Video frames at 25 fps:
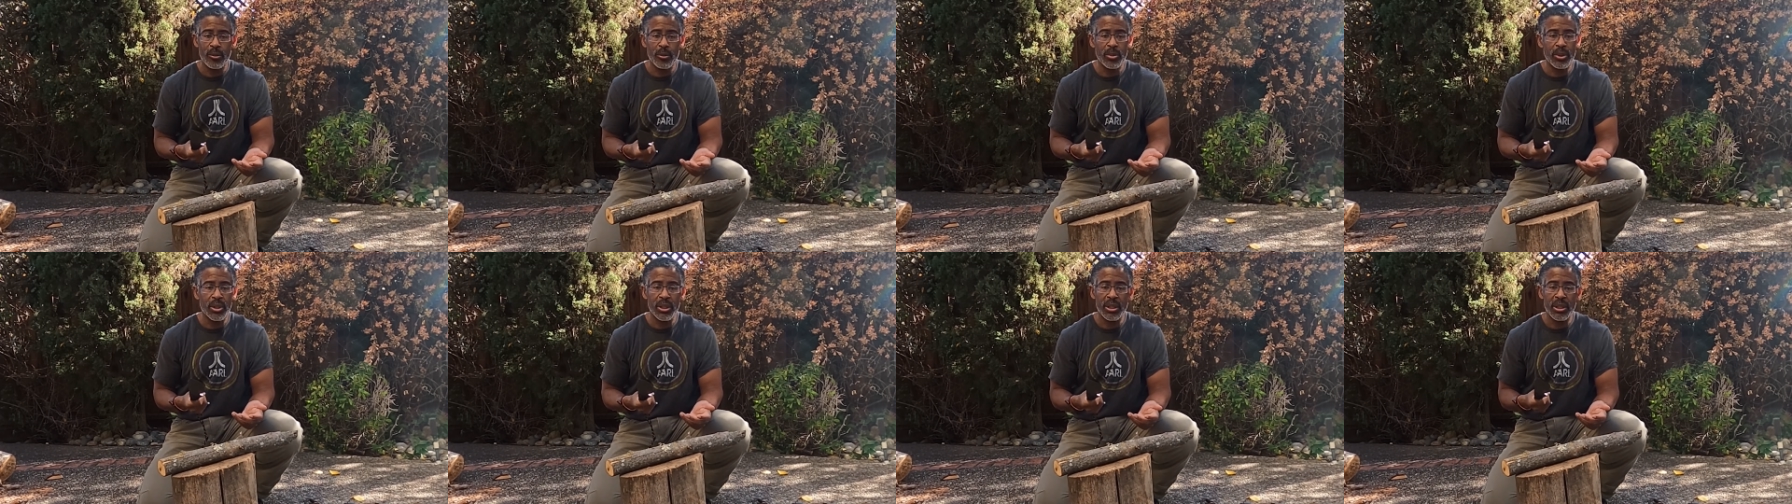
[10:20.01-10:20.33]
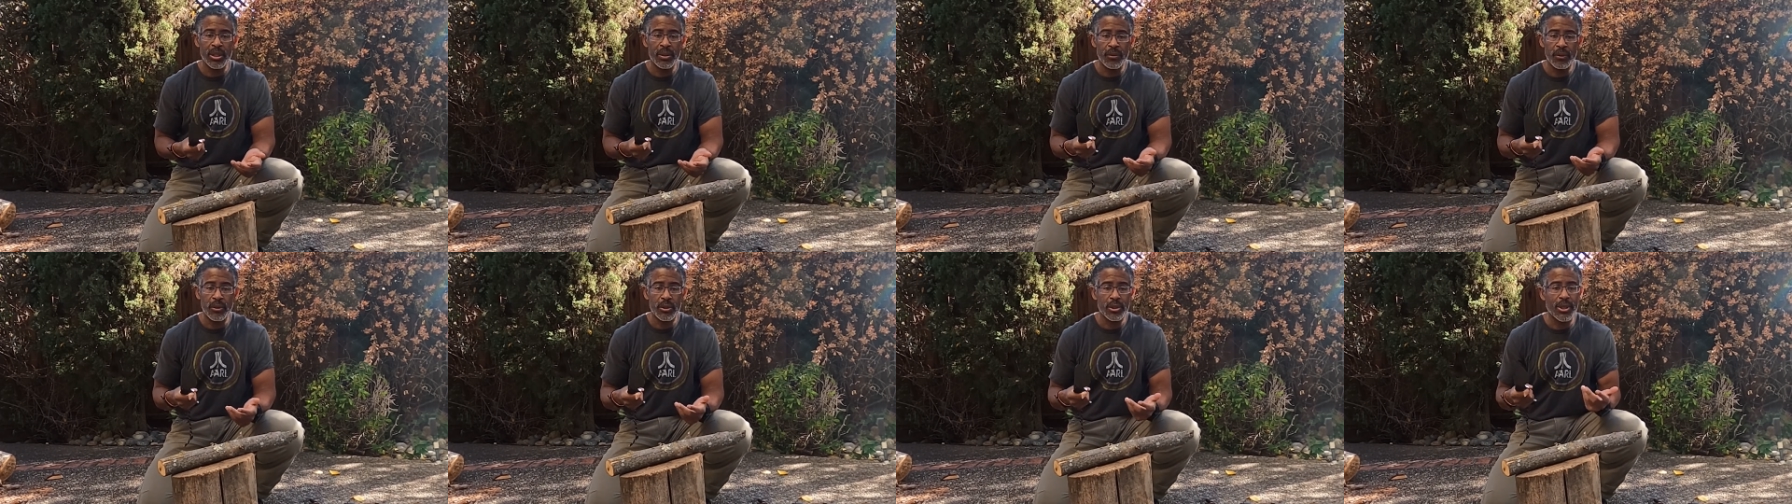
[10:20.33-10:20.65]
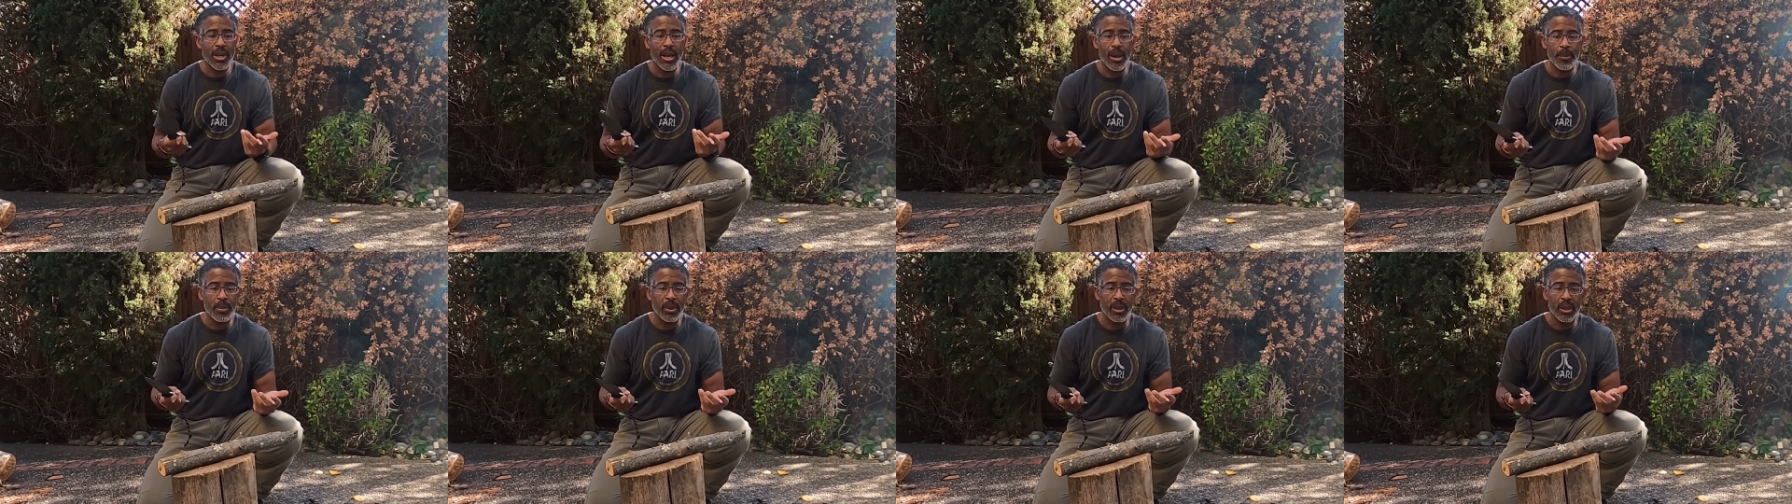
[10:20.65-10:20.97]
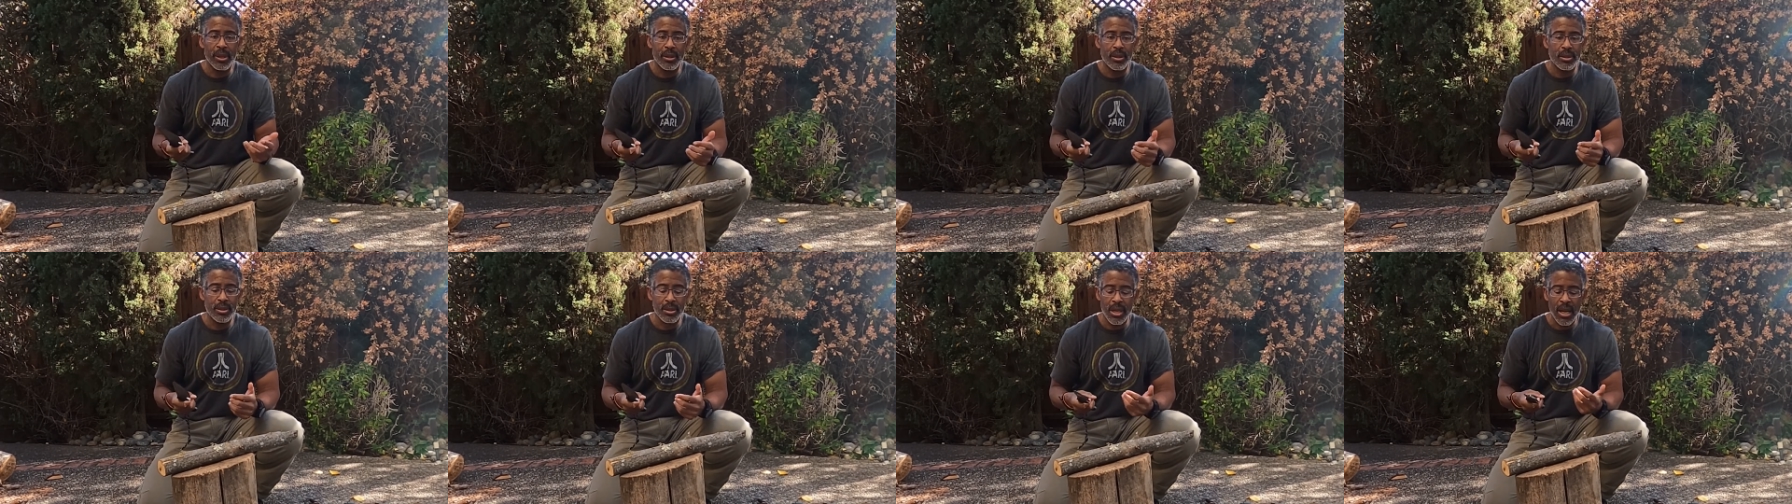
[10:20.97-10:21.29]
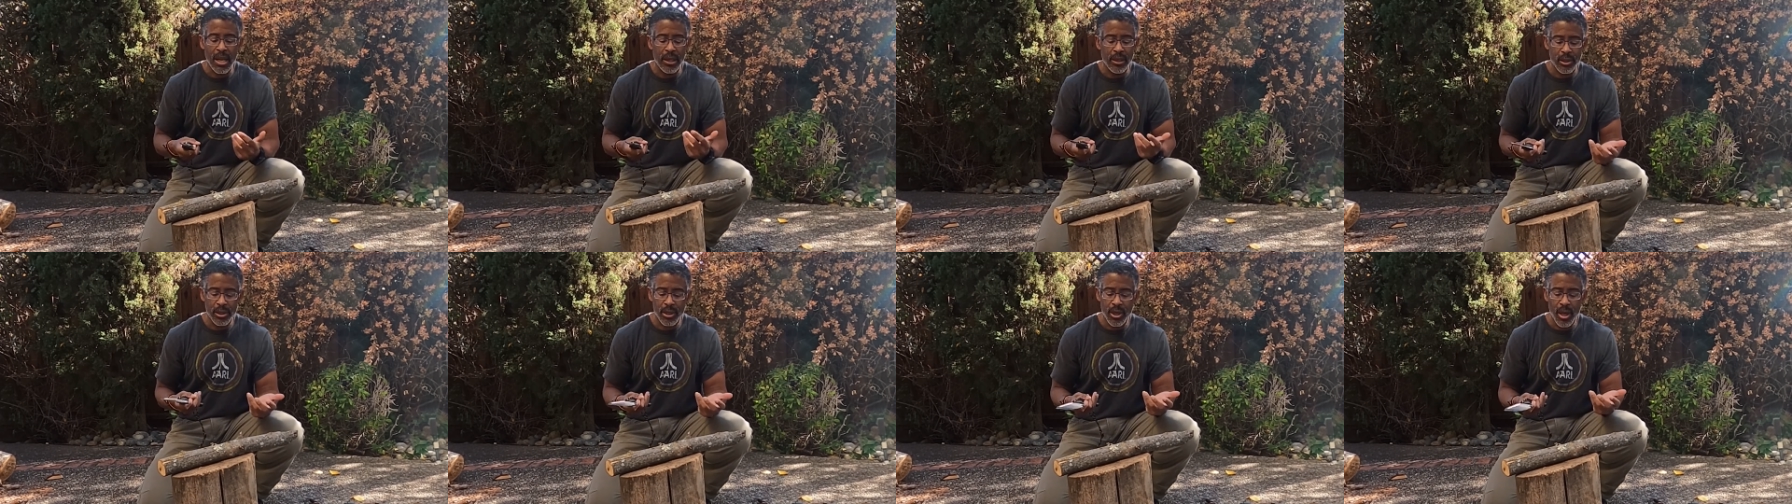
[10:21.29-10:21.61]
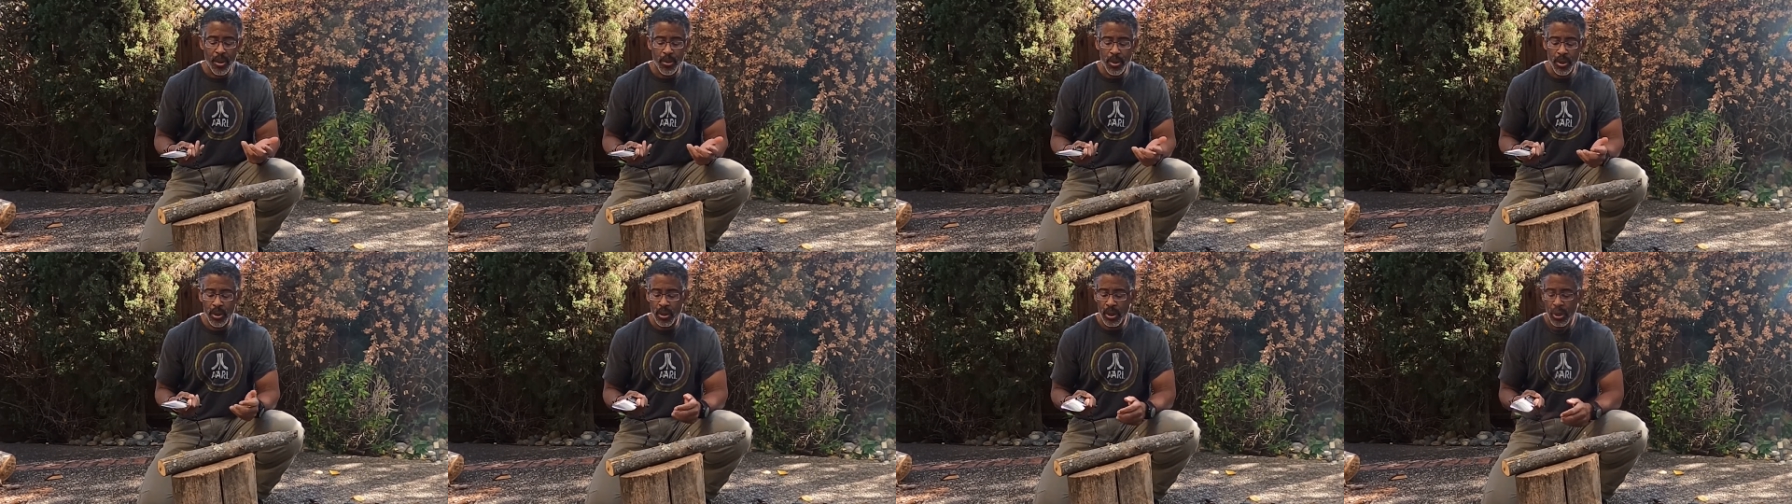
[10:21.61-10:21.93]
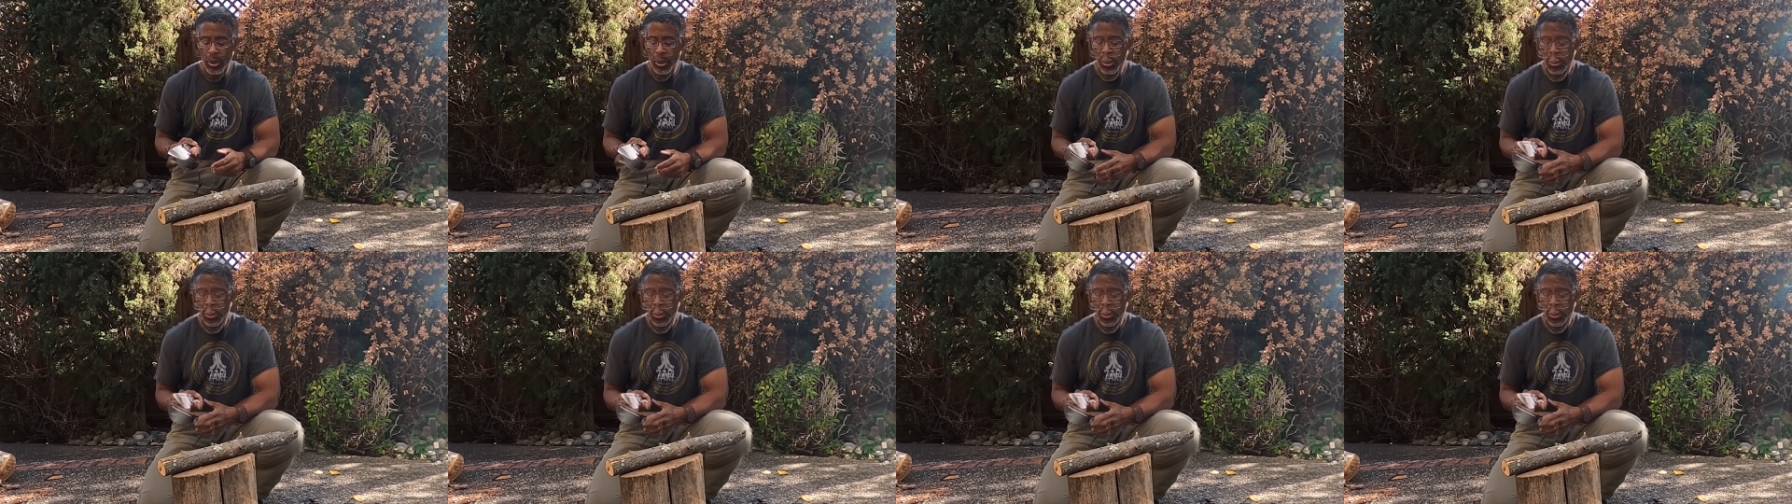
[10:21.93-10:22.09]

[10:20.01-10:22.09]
to be for chopping. It is not a chopper.